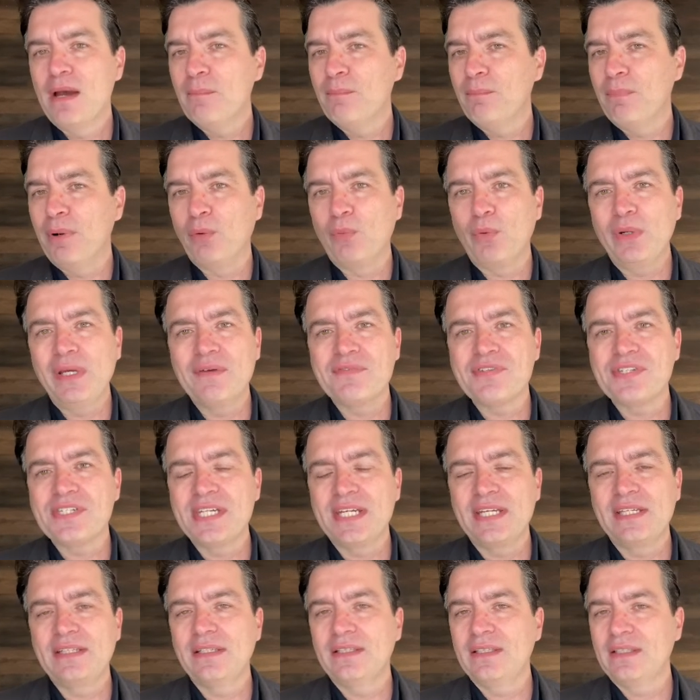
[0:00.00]
But we have
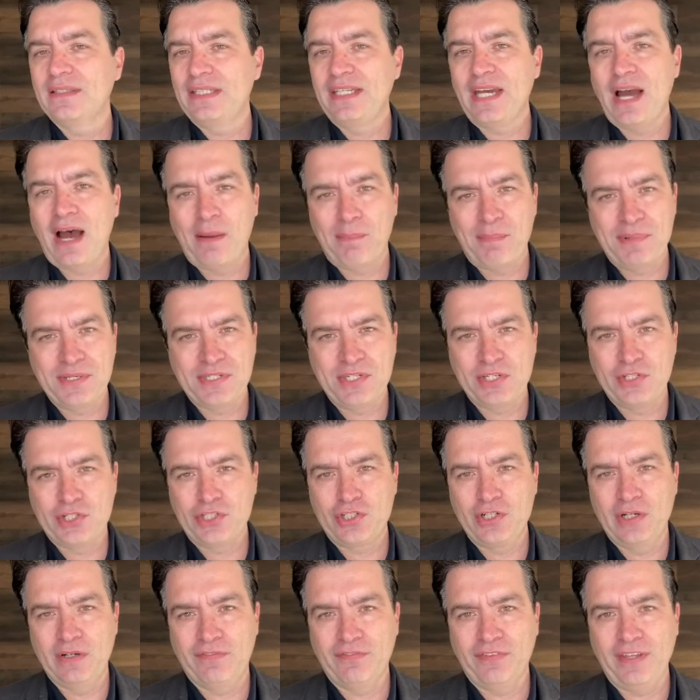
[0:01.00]
seen the opposite
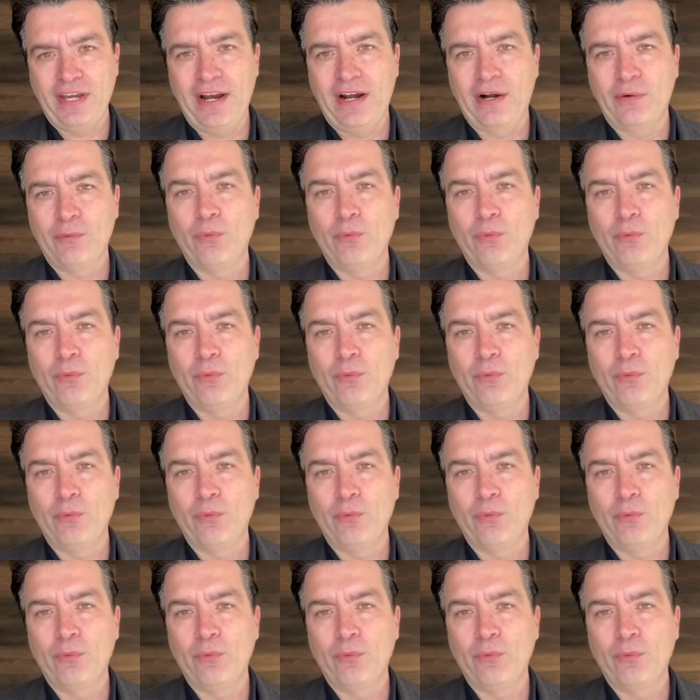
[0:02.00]
shift there.